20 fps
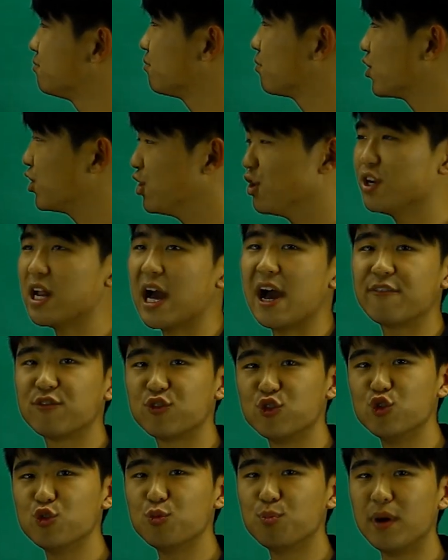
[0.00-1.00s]
You don't have
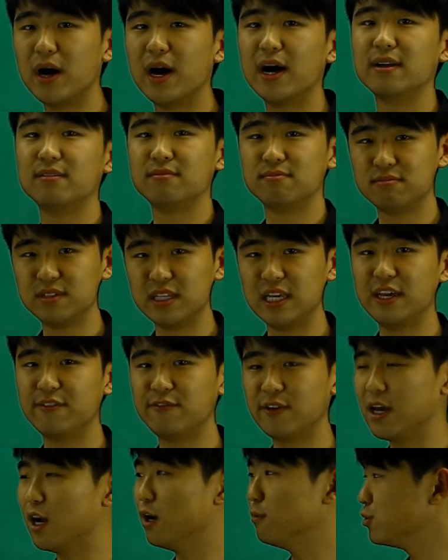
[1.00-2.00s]
to, but if
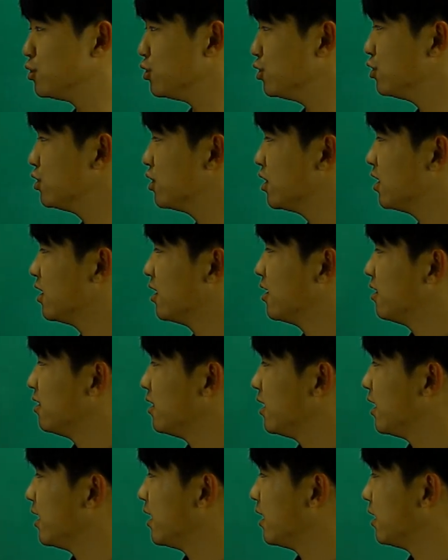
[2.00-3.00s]
it helps you,
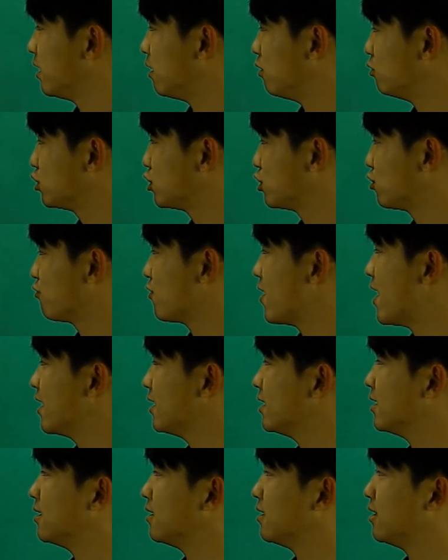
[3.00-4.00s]
then I want you to write
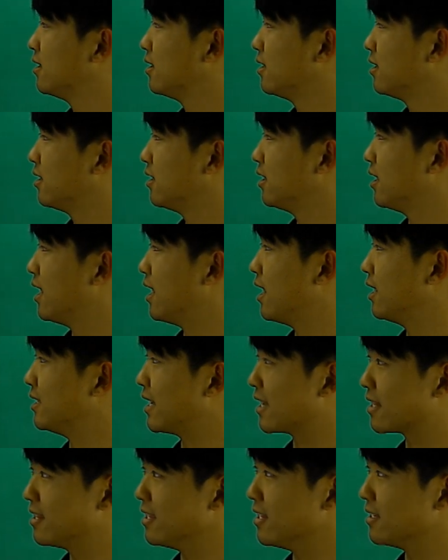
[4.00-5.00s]
it uh,
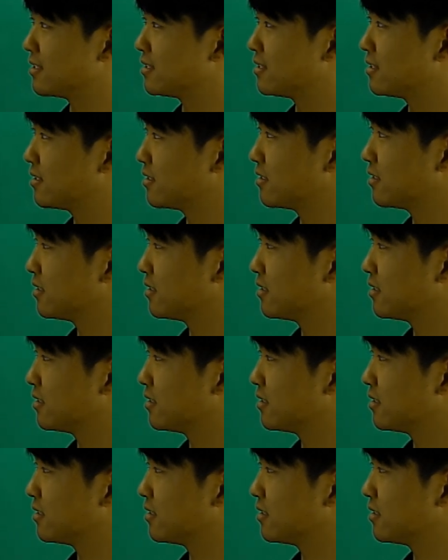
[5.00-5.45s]
like this.